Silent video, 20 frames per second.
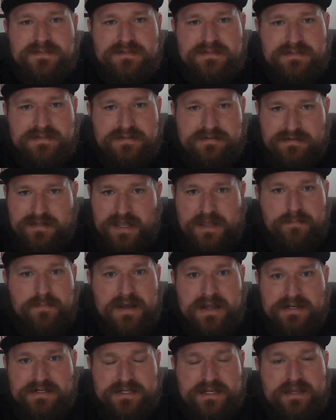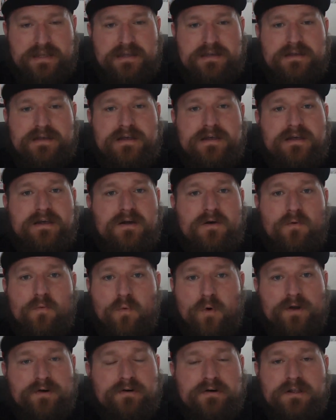day by day,
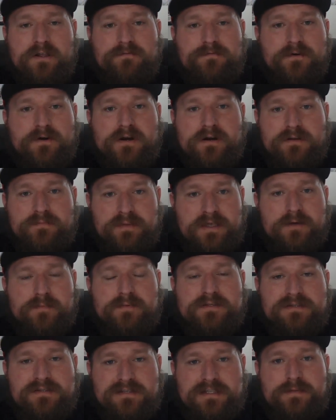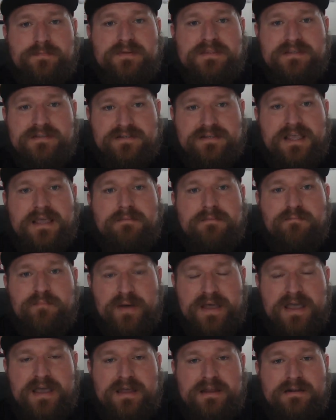wondering if you're going to be able to sleep in the same
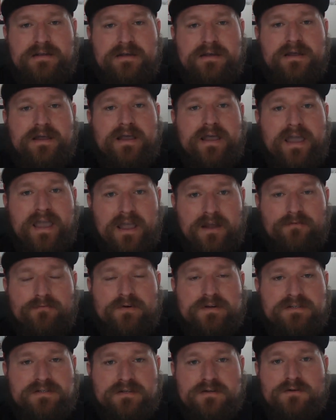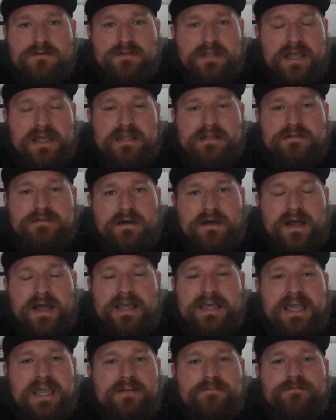bed every single night. I
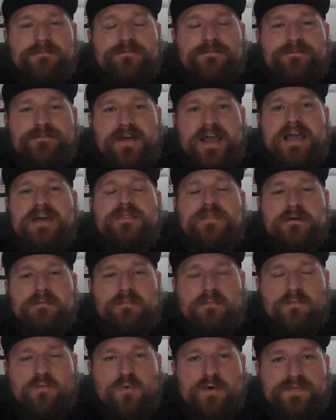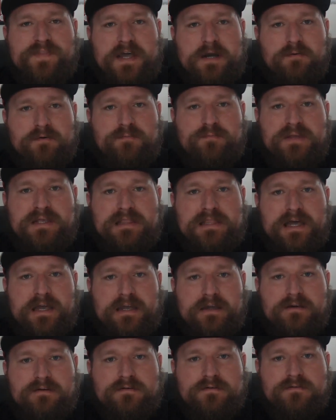can't fathom what that would be like
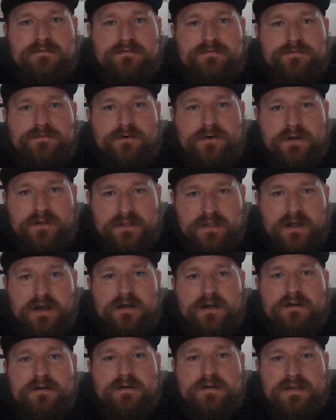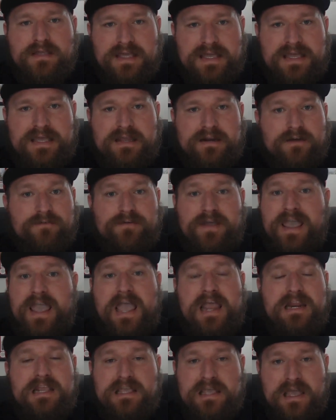for a young kid of
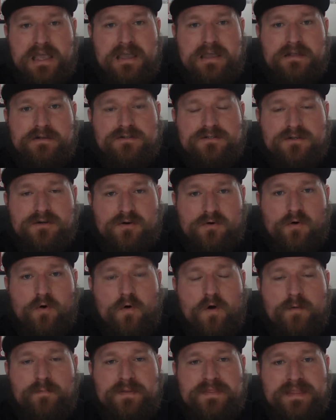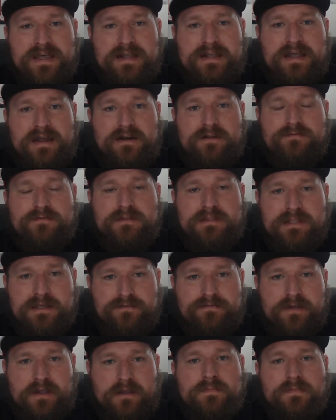any age to grow up in that kind of a
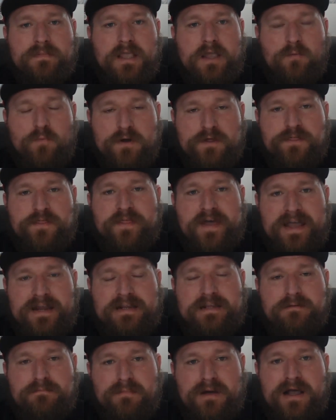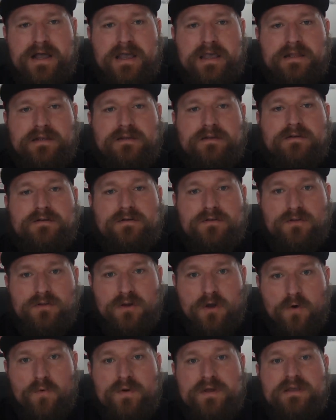living. And with that in mind,
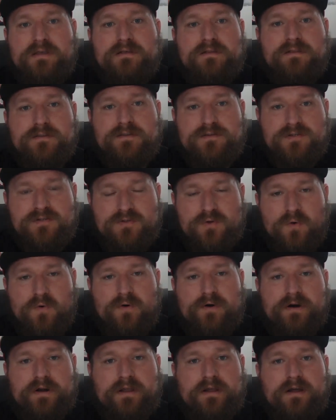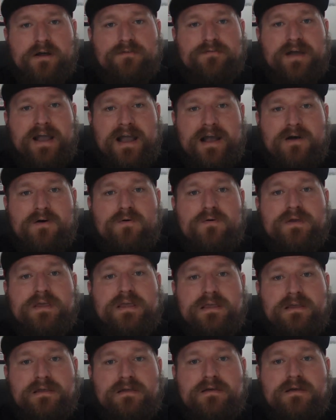knowing the story of how
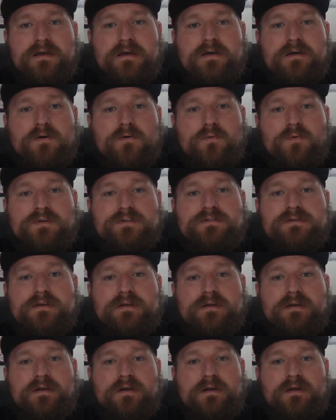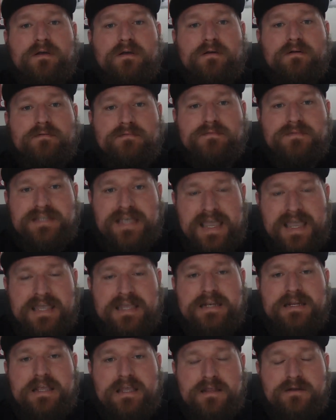he was
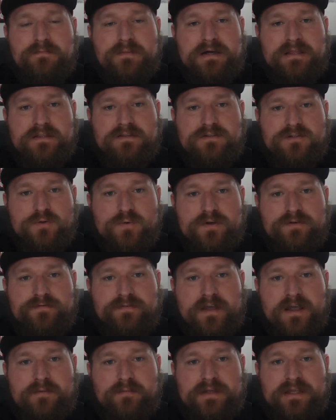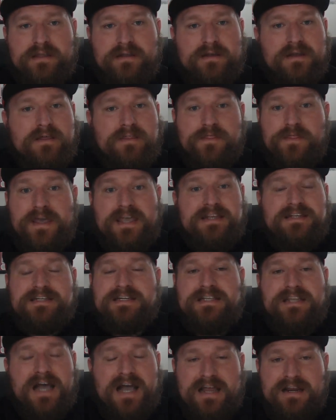taken in by the Tui family, they did
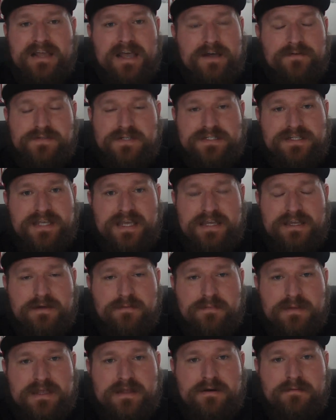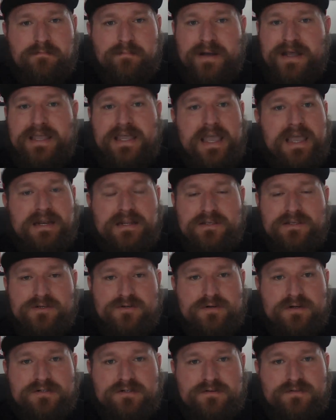not have to take him in by any
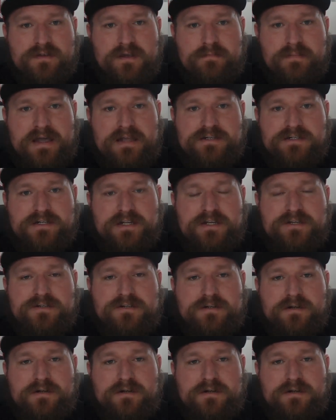stretch of the imagination,